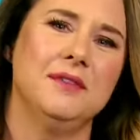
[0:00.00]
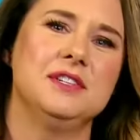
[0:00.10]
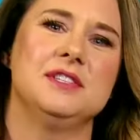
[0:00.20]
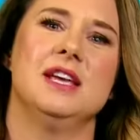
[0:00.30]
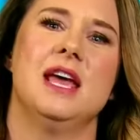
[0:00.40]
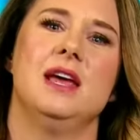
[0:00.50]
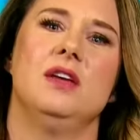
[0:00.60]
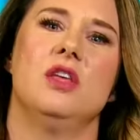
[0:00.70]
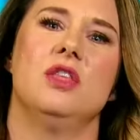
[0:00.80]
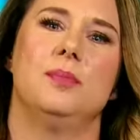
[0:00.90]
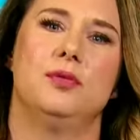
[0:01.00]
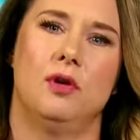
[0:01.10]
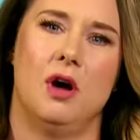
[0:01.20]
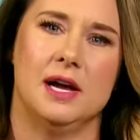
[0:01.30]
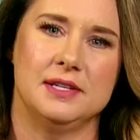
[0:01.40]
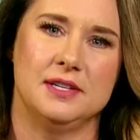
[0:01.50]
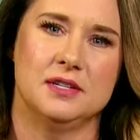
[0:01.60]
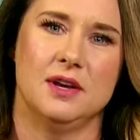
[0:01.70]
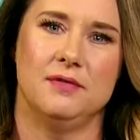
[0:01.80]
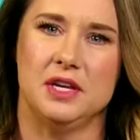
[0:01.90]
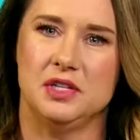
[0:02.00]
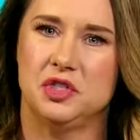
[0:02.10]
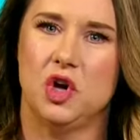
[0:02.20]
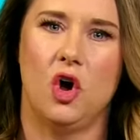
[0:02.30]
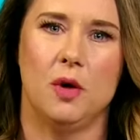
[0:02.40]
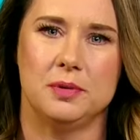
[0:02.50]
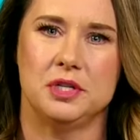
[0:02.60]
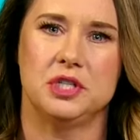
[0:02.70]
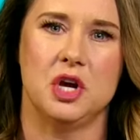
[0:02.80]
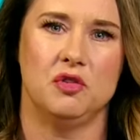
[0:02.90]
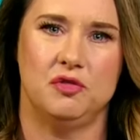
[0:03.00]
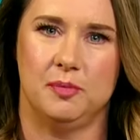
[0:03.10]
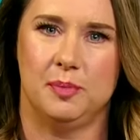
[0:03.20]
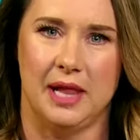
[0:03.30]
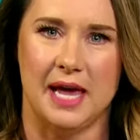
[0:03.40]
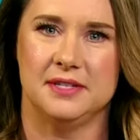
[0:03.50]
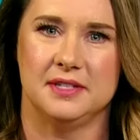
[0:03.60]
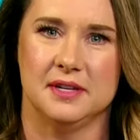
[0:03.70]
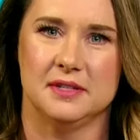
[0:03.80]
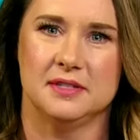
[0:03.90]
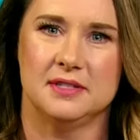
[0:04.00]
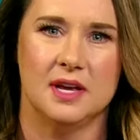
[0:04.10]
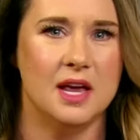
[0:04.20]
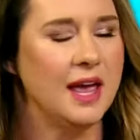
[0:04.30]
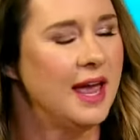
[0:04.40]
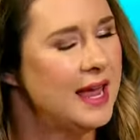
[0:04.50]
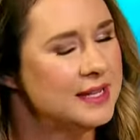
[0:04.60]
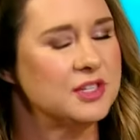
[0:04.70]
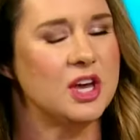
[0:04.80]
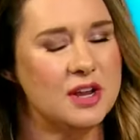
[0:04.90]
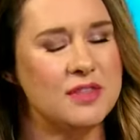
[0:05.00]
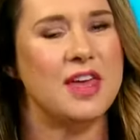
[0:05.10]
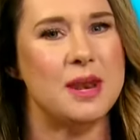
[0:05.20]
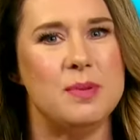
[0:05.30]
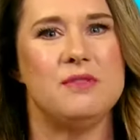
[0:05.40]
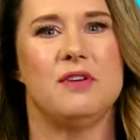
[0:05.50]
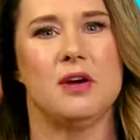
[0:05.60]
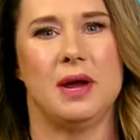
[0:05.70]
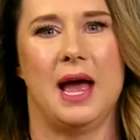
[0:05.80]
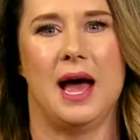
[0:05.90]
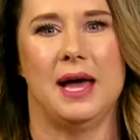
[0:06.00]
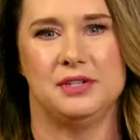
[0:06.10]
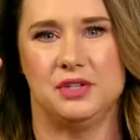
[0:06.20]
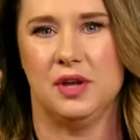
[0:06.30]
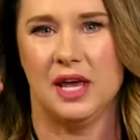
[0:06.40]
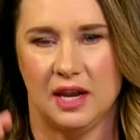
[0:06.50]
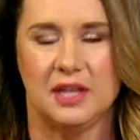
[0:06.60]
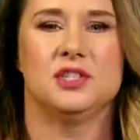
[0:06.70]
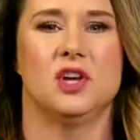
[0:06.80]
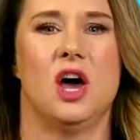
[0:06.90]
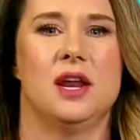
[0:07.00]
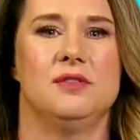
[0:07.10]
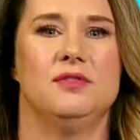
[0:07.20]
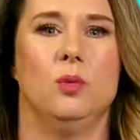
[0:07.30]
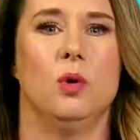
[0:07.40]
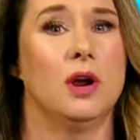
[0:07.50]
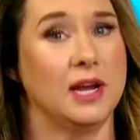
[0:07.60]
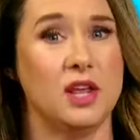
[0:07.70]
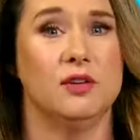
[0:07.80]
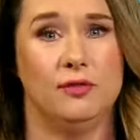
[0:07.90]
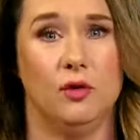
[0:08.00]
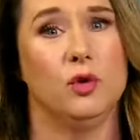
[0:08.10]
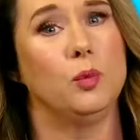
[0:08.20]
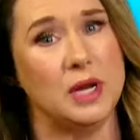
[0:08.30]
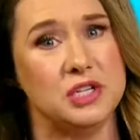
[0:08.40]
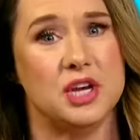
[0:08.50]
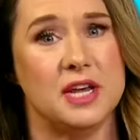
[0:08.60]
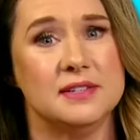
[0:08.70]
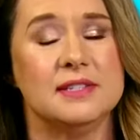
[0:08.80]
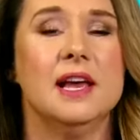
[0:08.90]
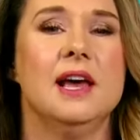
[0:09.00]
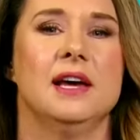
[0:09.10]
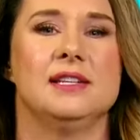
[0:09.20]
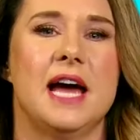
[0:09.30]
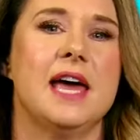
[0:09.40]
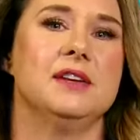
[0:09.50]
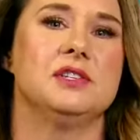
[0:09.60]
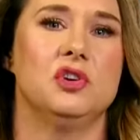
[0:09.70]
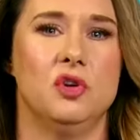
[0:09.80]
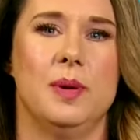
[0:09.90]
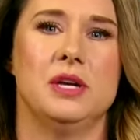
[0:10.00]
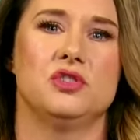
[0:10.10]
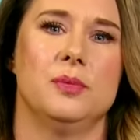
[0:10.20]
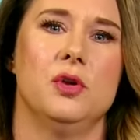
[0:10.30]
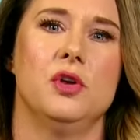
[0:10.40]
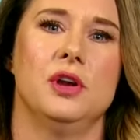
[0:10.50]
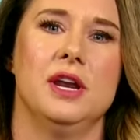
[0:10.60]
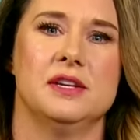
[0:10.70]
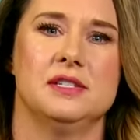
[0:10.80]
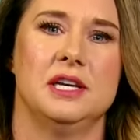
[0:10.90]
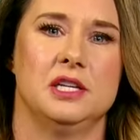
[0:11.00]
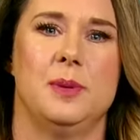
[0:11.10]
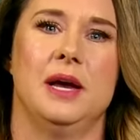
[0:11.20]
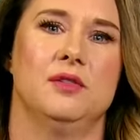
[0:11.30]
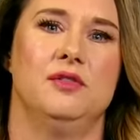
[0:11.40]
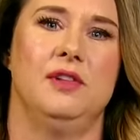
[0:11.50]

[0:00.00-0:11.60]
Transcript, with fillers: after seeing the prices of these top shelf places, it's going to then be very hard to get excited for what I can afford, which is a dated two bedroom unit in a six pack of